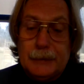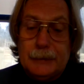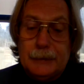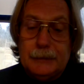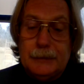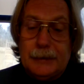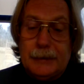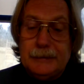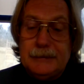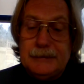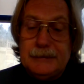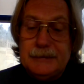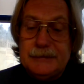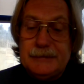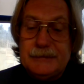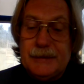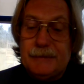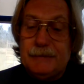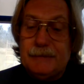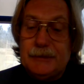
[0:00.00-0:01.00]
In
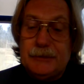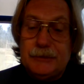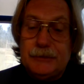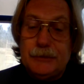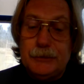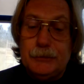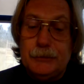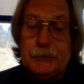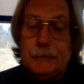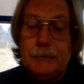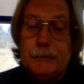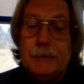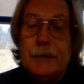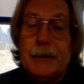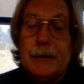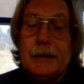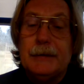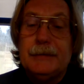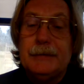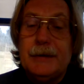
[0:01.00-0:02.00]
1972,
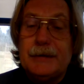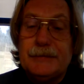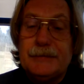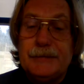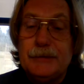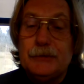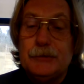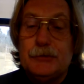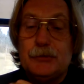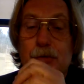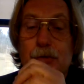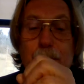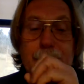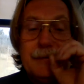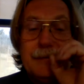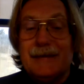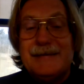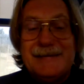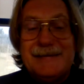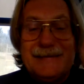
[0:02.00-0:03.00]
Nixon took
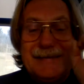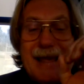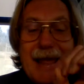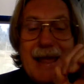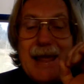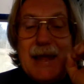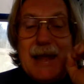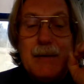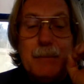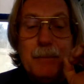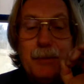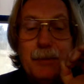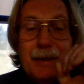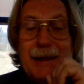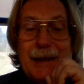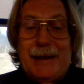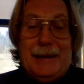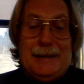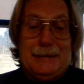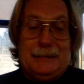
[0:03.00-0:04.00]
the same
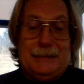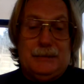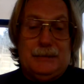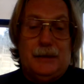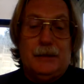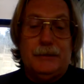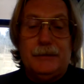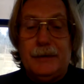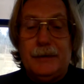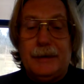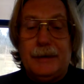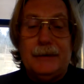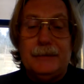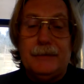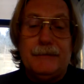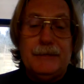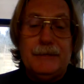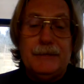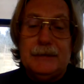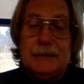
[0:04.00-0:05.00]
plan to end
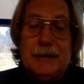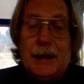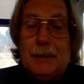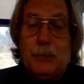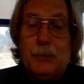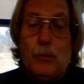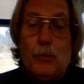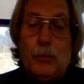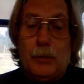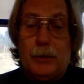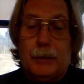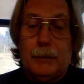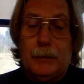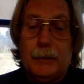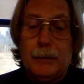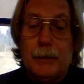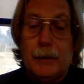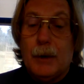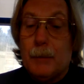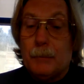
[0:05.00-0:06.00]
the Vietnam War.
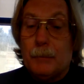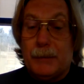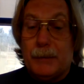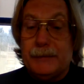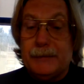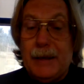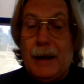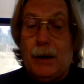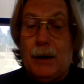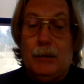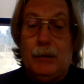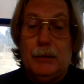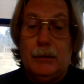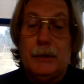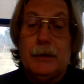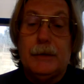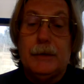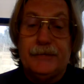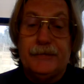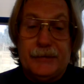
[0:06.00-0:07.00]
But now,
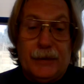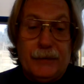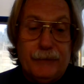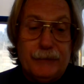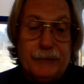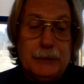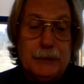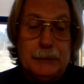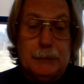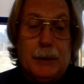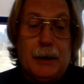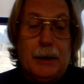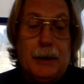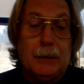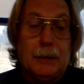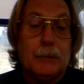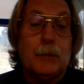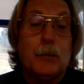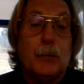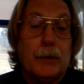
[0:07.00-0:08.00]
South
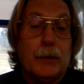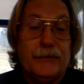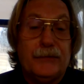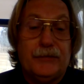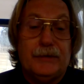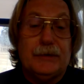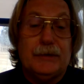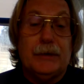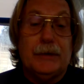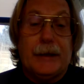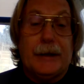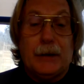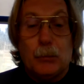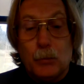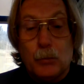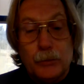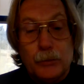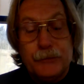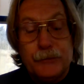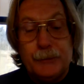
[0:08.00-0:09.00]
Vietnam was in a
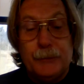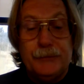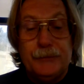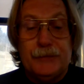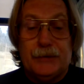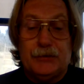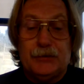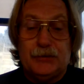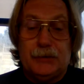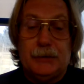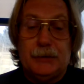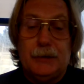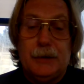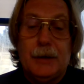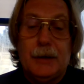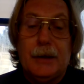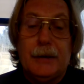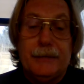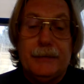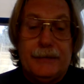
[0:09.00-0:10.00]
worse position
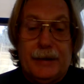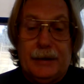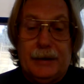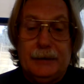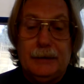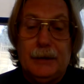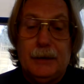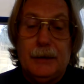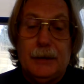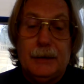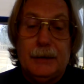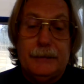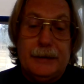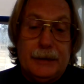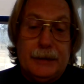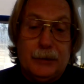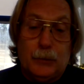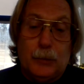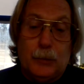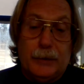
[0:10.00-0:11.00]
than
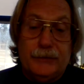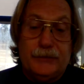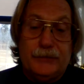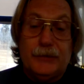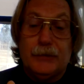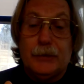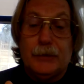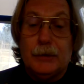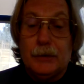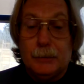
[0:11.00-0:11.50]
it was